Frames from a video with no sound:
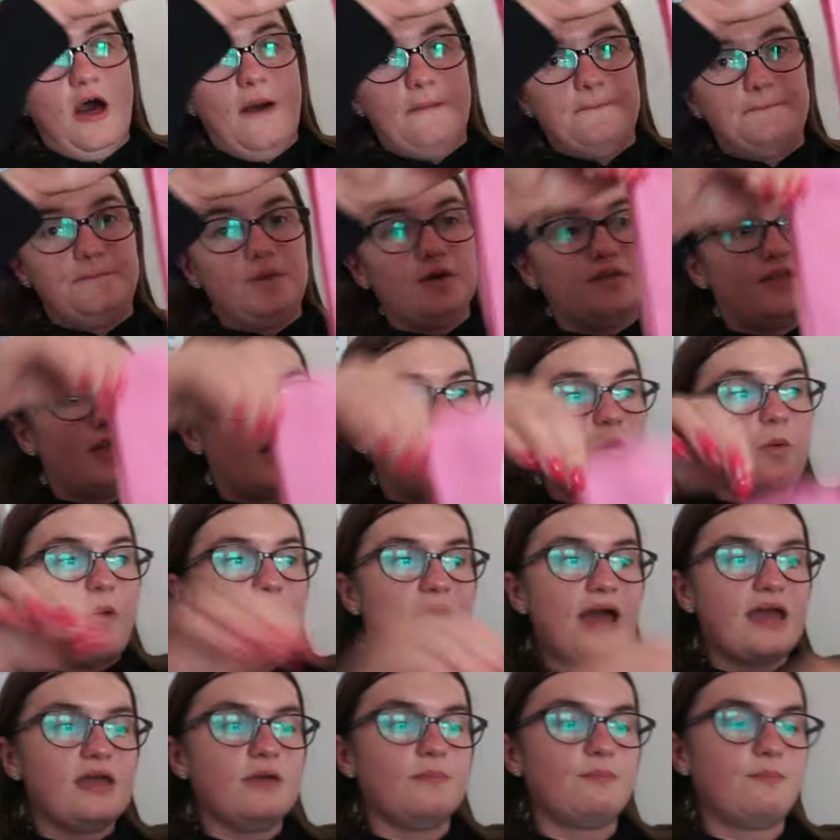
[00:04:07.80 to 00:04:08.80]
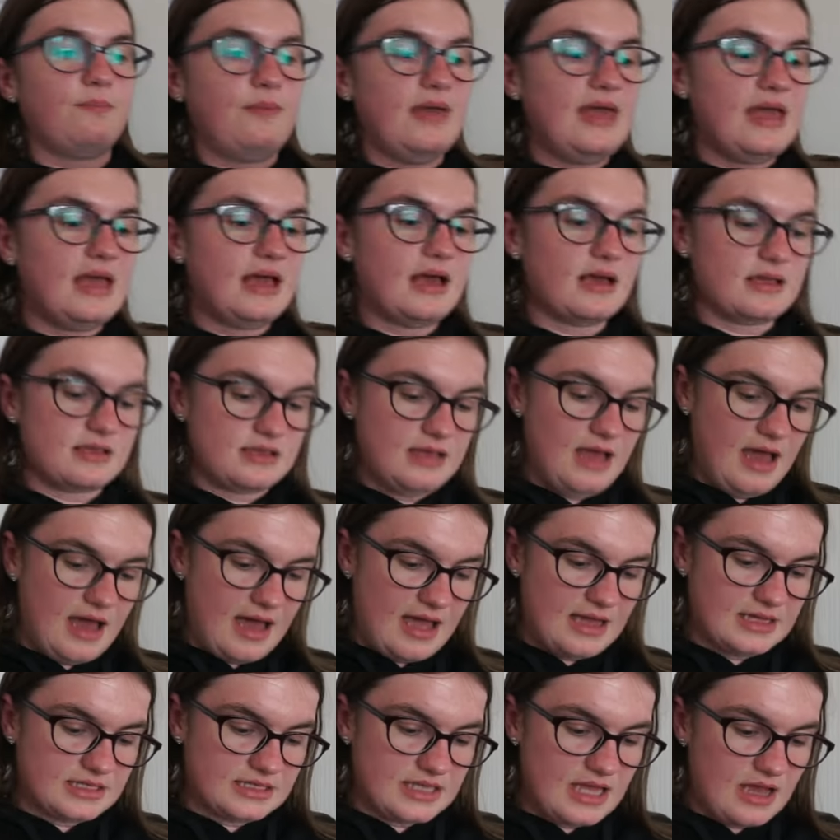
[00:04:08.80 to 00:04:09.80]
but they're quite big
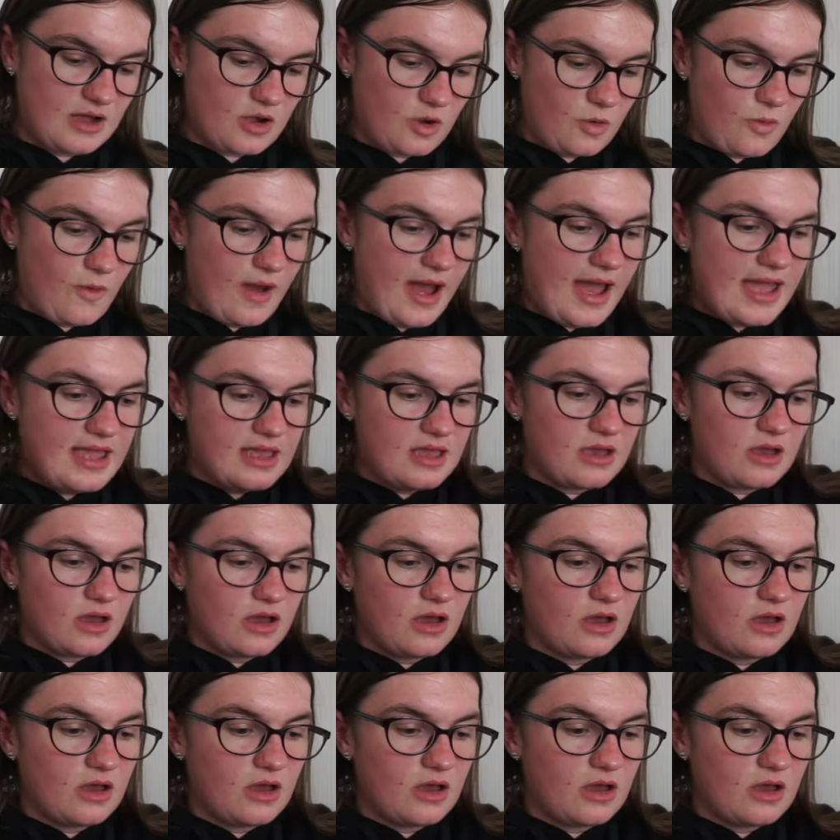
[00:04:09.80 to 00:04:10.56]
size. They're quite